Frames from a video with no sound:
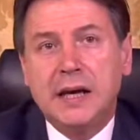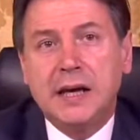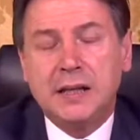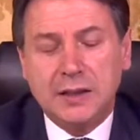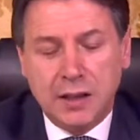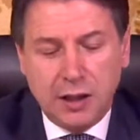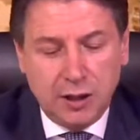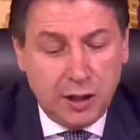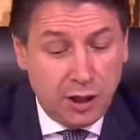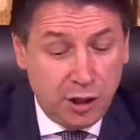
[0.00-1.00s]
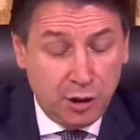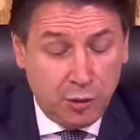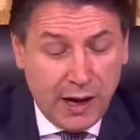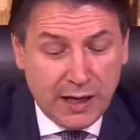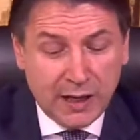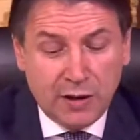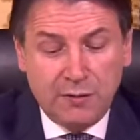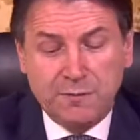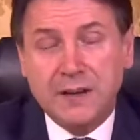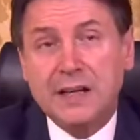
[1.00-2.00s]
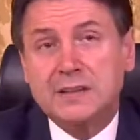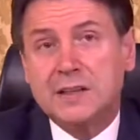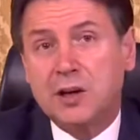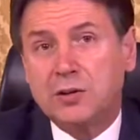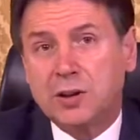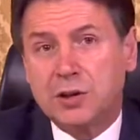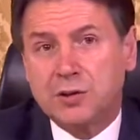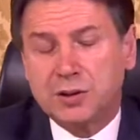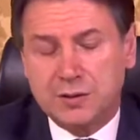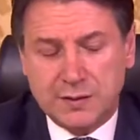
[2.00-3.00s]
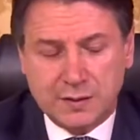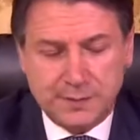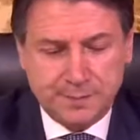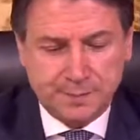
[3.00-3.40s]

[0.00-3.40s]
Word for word: and uh, the U N Conference on the Oceans.